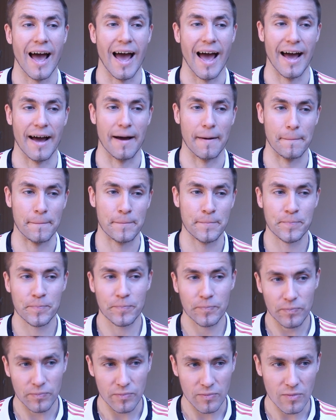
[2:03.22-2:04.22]
and
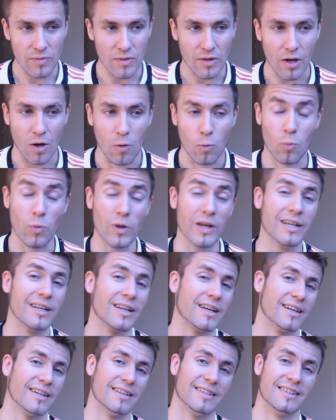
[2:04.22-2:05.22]

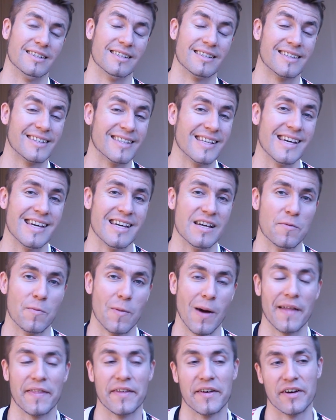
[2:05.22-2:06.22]
we'll uh, see
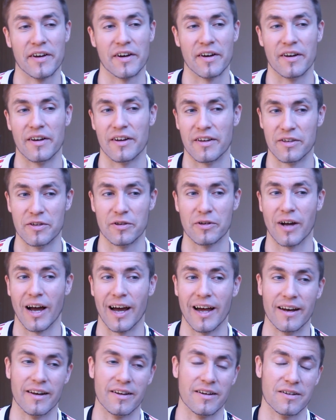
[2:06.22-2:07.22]
whether you
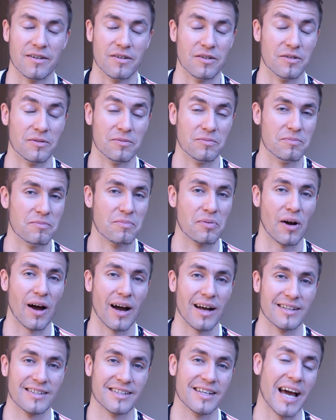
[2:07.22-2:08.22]
can uh,
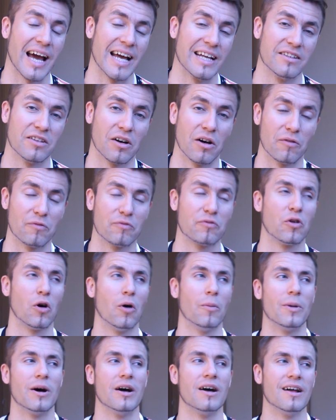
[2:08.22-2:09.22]
price Keita
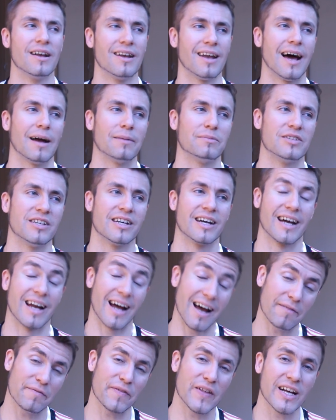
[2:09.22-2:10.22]
from Leipzig. And
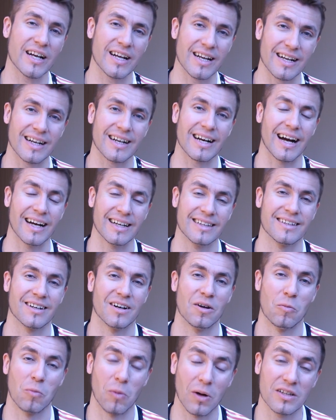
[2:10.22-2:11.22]
I think
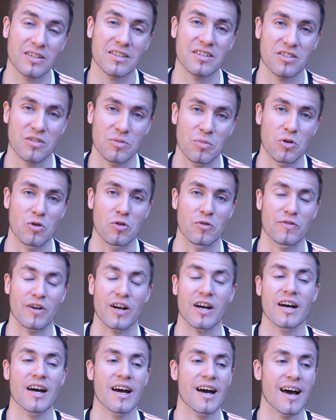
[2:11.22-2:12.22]
Keita wants to
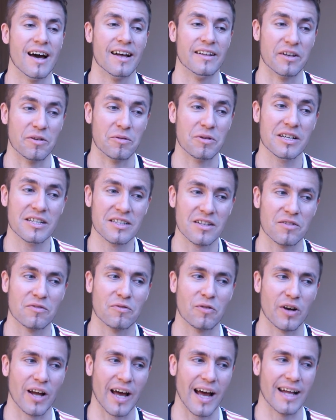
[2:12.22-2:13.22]
move. The reason
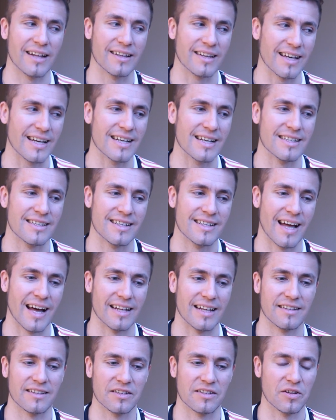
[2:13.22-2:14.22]
for that is
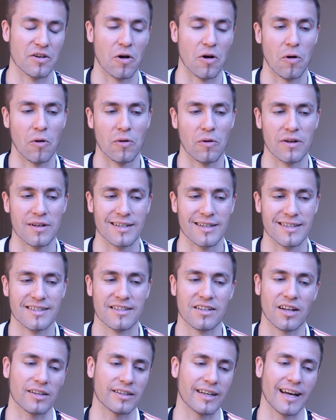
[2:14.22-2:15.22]
that, you know, it's
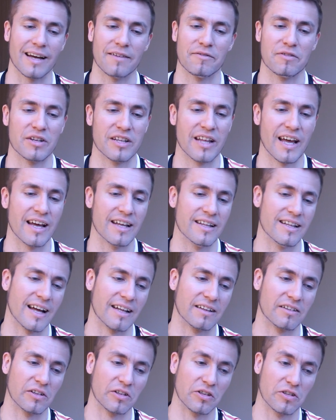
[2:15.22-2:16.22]
not every day
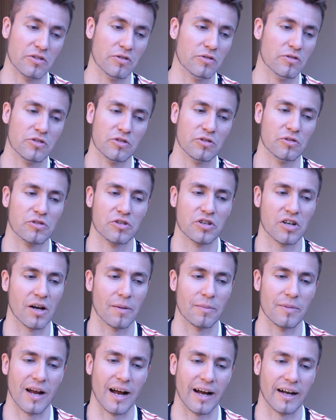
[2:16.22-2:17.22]
that a huge huge
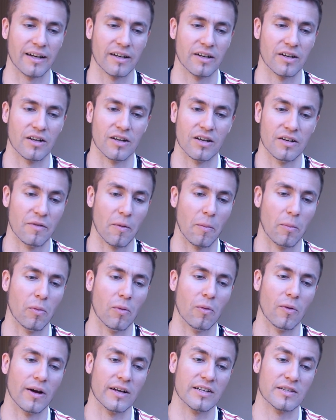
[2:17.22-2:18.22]
club like uh,
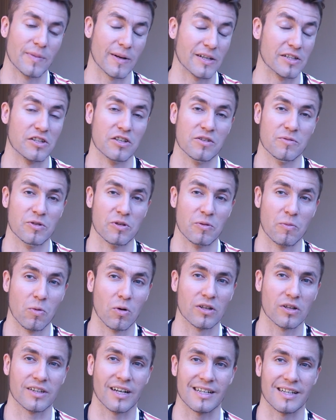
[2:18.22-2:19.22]
Liverpool, especially with a
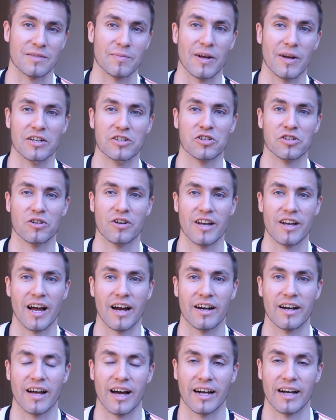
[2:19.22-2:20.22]
world-class manager
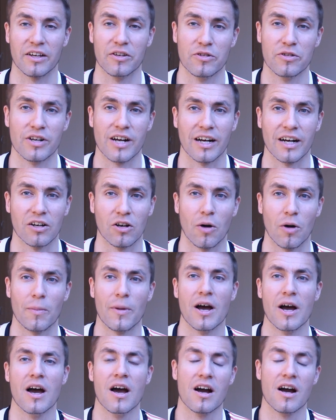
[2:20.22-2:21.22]
like Jurgen Klopp,
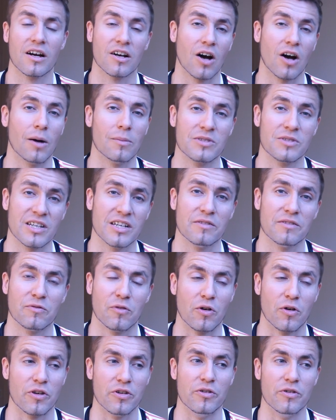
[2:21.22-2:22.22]
comes in
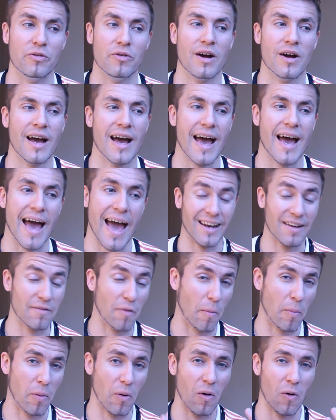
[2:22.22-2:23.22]
for you.
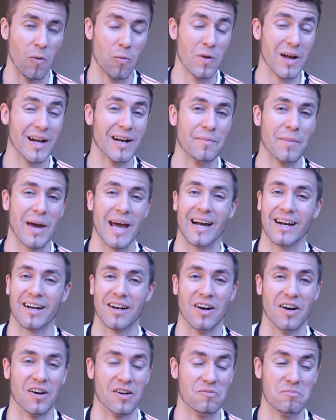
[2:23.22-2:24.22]
Liverpool will make
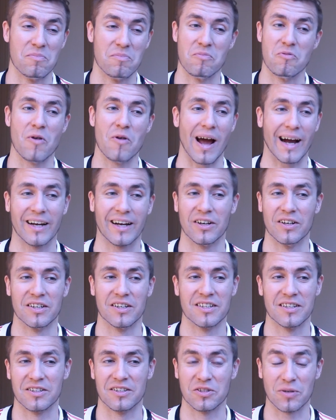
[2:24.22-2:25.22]
a
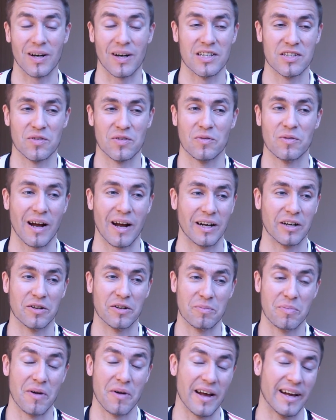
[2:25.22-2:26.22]
record, a transfer
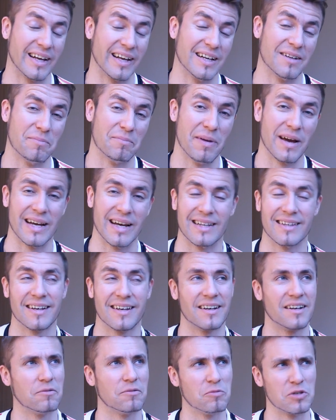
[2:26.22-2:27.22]
record breaking bid,
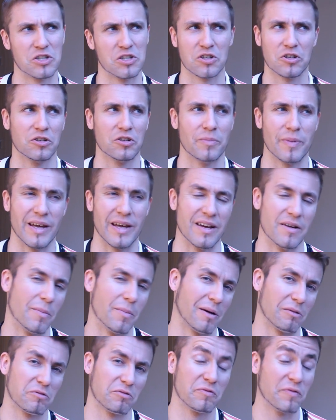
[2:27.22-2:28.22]
which could be
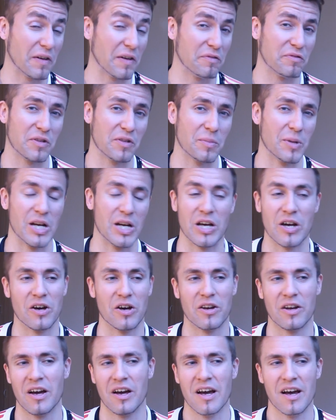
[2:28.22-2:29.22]
about fifty
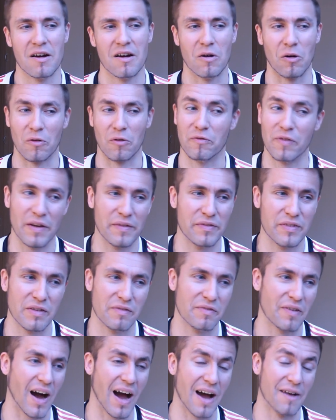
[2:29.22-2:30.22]
million or
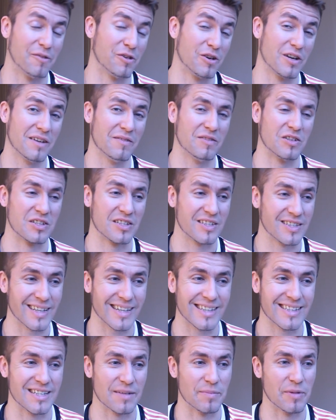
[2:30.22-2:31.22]
fifty-five or even
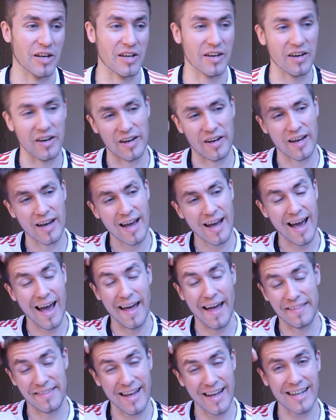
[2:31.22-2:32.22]
sixty million,
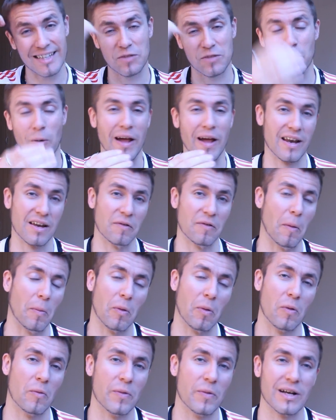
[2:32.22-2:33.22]
and that's when
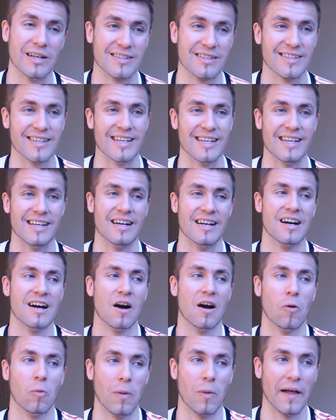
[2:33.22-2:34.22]
Liverpool will see
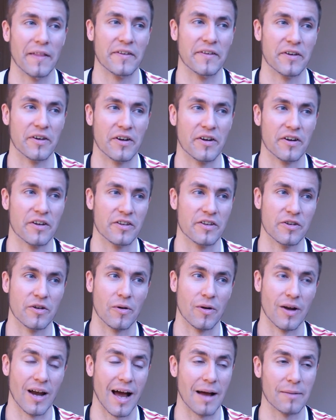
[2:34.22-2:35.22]
whether, you
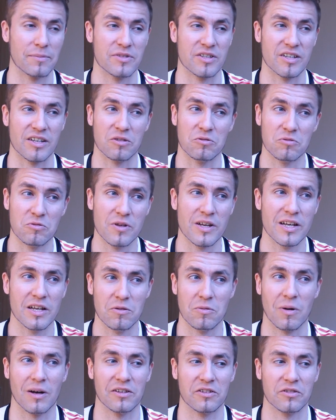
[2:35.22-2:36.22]
know, Leipzig really
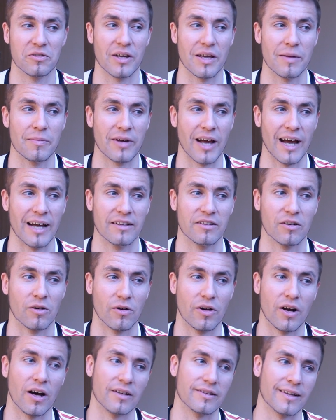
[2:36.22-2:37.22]
want to keep Keita
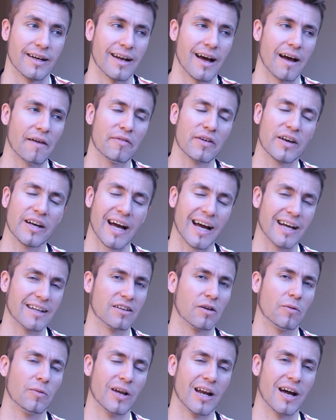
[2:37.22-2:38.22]
or not. And I think
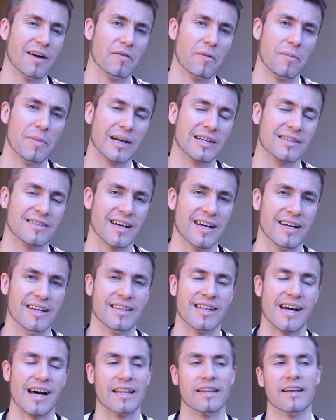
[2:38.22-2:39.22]
Keita will have a big say
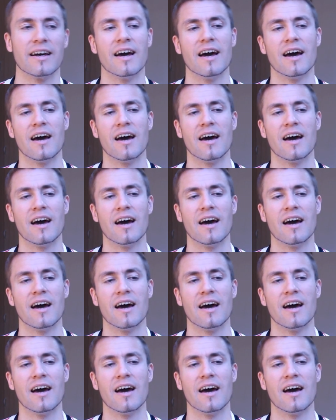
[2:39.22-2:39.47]
in that.